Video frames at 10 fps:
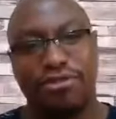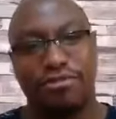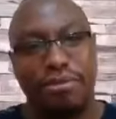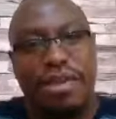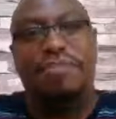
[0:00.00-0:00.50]

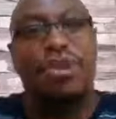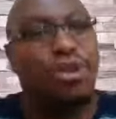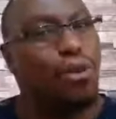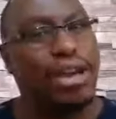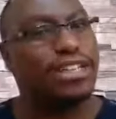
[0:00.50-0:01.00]
Maybe you're
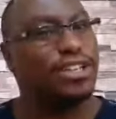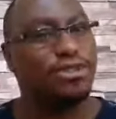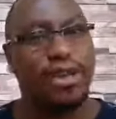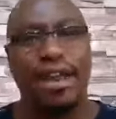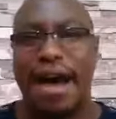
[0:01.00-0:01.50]
waiting to
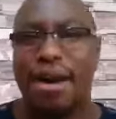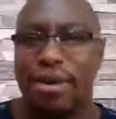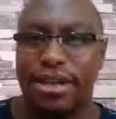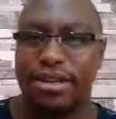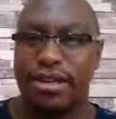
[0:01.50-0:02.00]
get
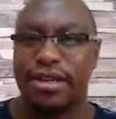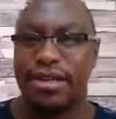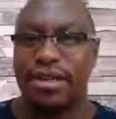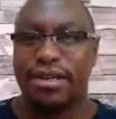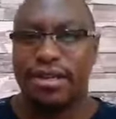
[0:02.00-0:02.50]
married,
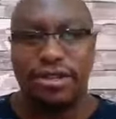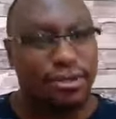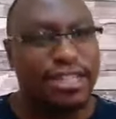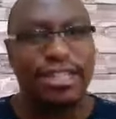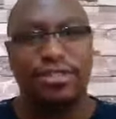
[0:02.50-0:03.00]

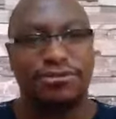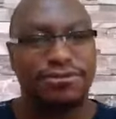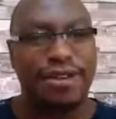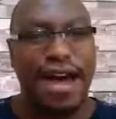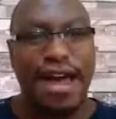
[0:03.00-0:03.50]
waiting to
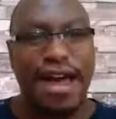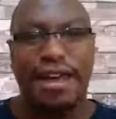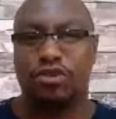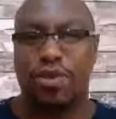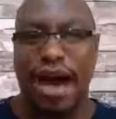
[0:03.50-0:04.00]
find a
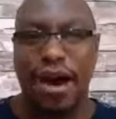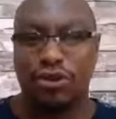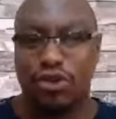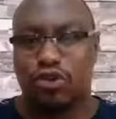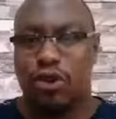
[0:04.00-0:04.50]
spouse
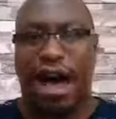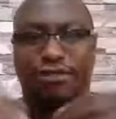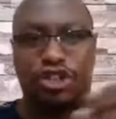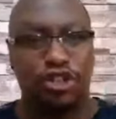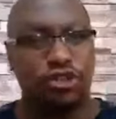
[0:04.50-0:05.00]
or to have
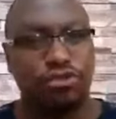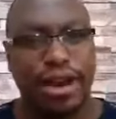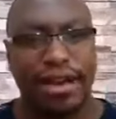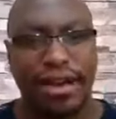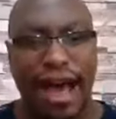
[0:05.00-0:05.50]
children.
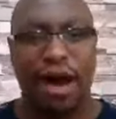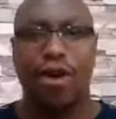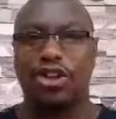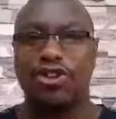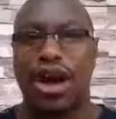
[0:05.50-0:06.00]
How
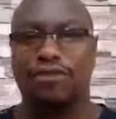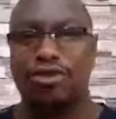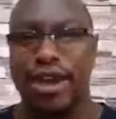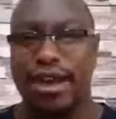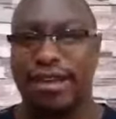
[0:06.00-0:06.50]
long do you have to
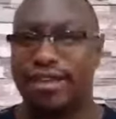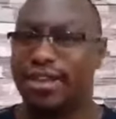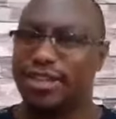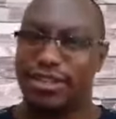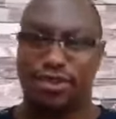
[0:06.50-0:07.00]
wait?
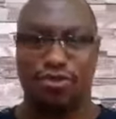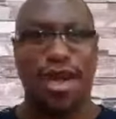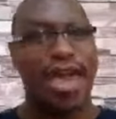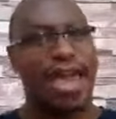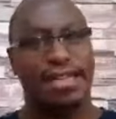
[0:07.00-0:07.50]
Just
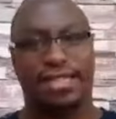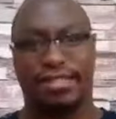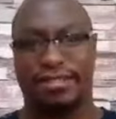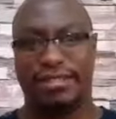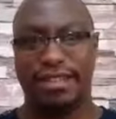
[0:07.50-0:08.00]

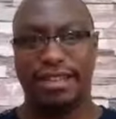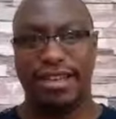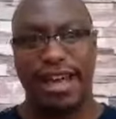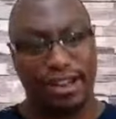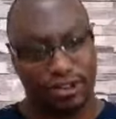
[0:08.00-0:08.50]
wait.
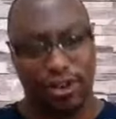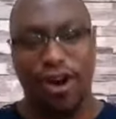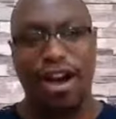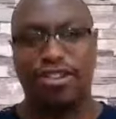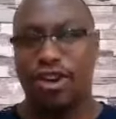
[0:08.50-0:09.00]
As
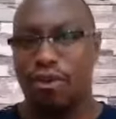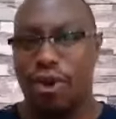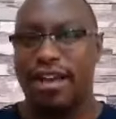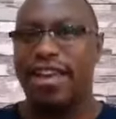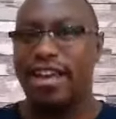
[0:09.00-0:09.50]
long as you're
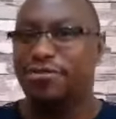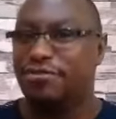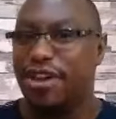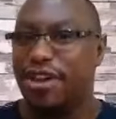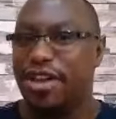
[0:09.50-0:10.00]
walking in
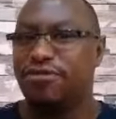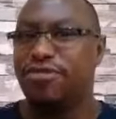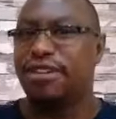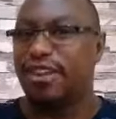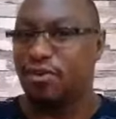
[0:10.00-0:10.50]

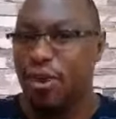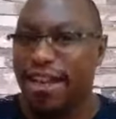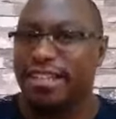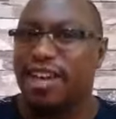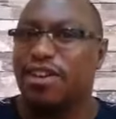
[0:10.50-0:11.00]
faithfulness and
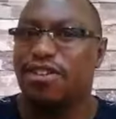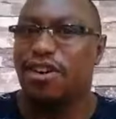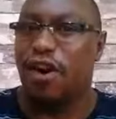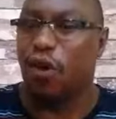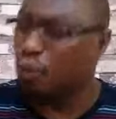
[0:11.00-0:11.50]
waiting on
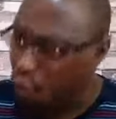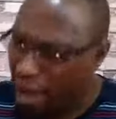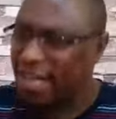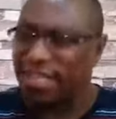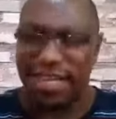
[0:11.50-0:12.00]
God,
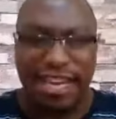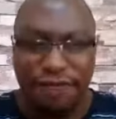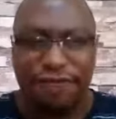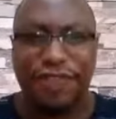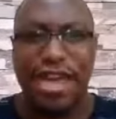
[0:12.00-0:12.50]
wait in
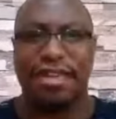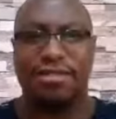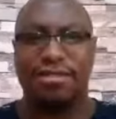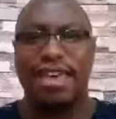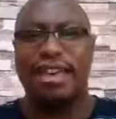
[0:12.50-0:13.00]
faith,
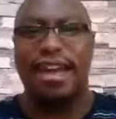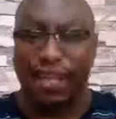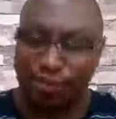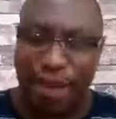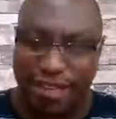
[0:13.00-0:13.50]
in
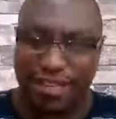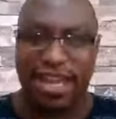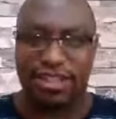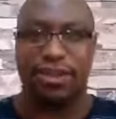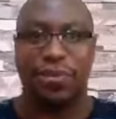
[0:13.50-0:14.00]

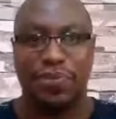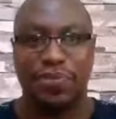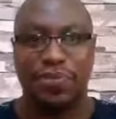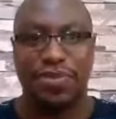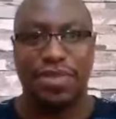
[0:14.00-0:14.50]
expectation.
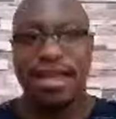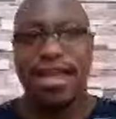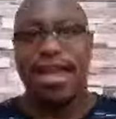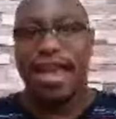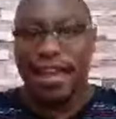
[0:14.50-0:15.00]

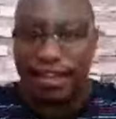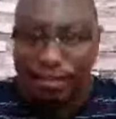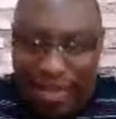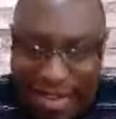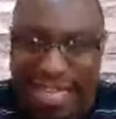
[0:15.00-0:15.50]
And
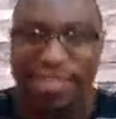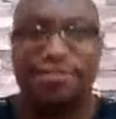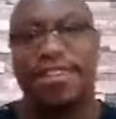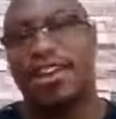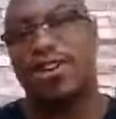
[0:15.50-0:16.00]
believe
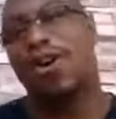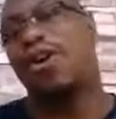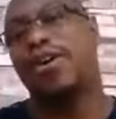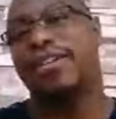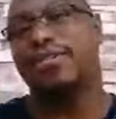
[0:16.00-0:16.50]
that
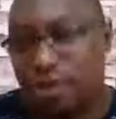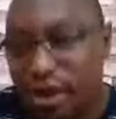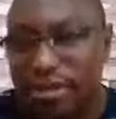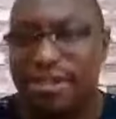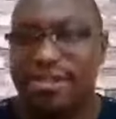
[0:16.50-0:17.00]
God, who
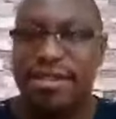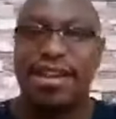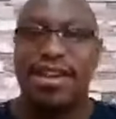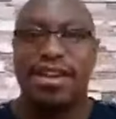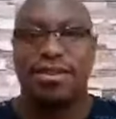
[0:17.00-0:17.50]
promised,
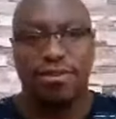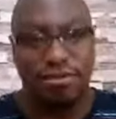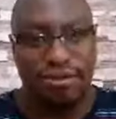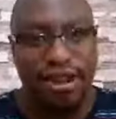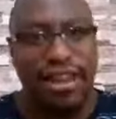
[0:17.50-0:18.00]
will
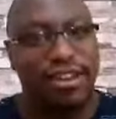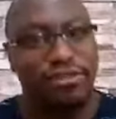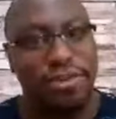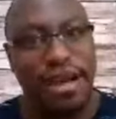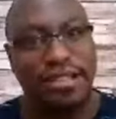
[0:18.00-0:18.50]
bring it to
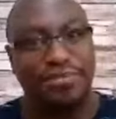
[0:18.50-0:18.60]
pass.